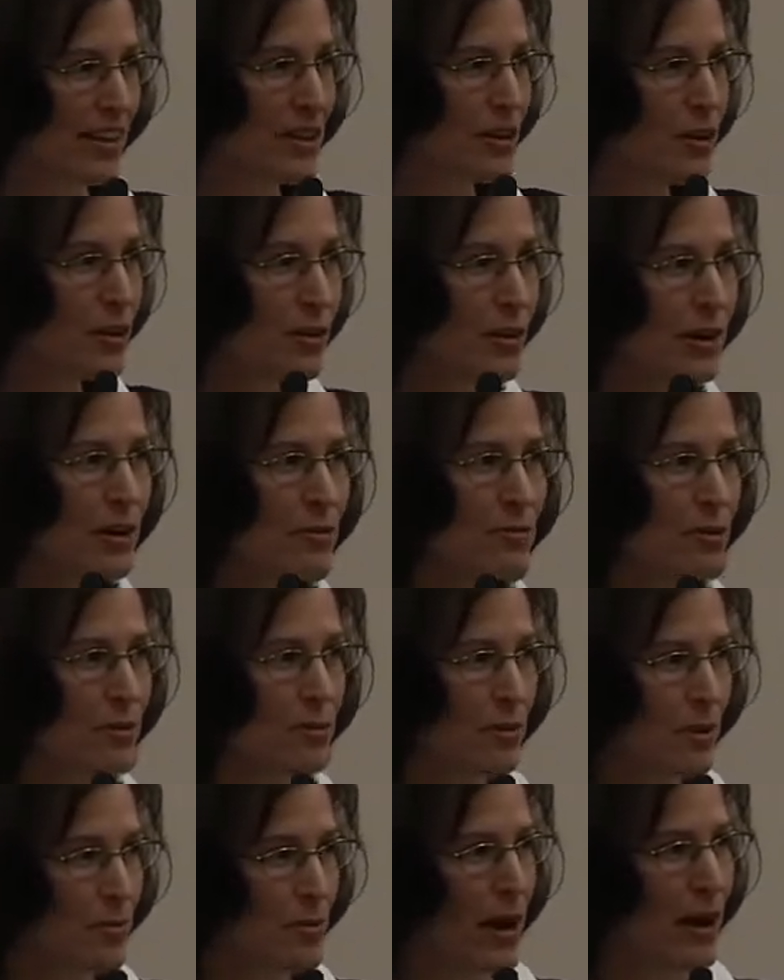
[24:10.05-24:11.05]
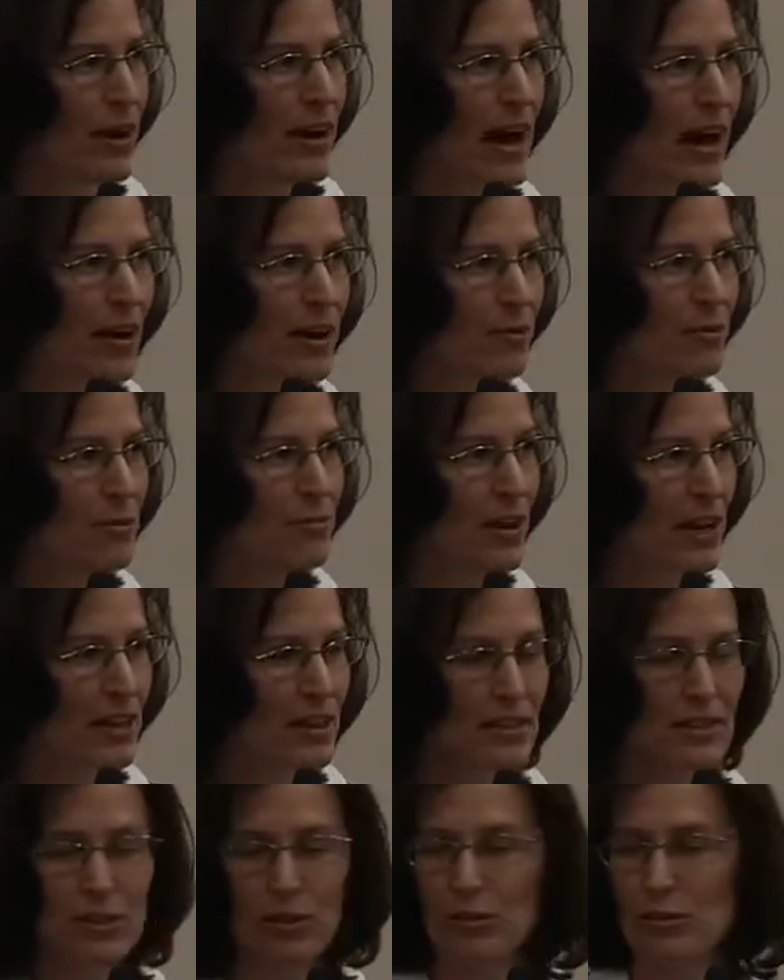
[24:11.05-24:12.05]
Their curriculum would be about how can we make the
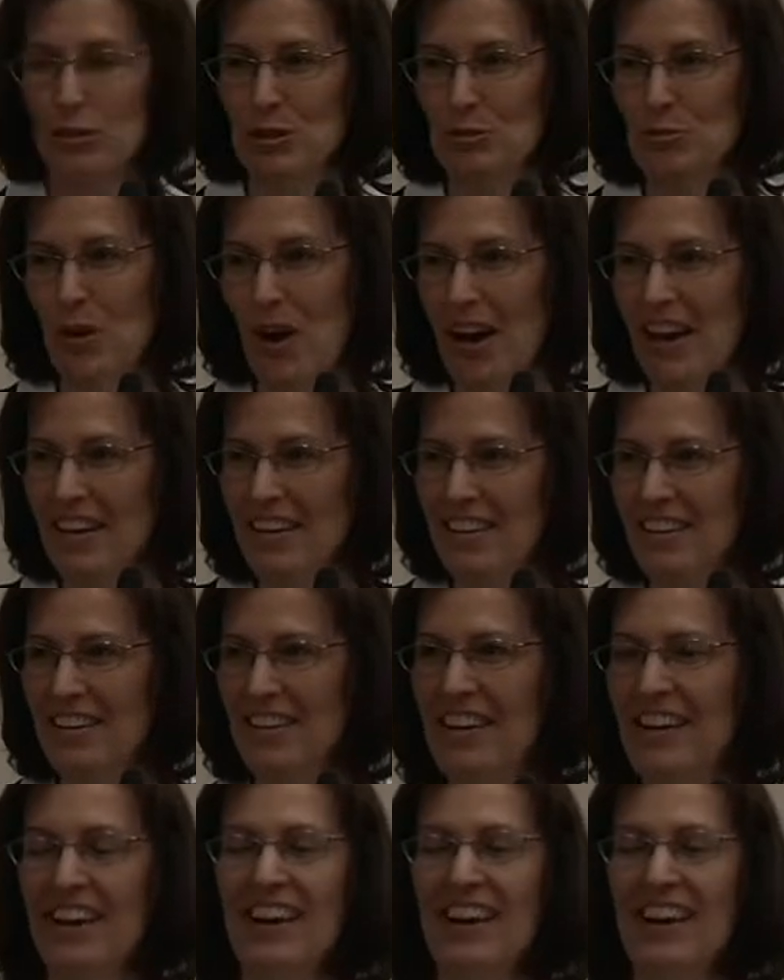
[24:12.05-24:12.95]
student smile?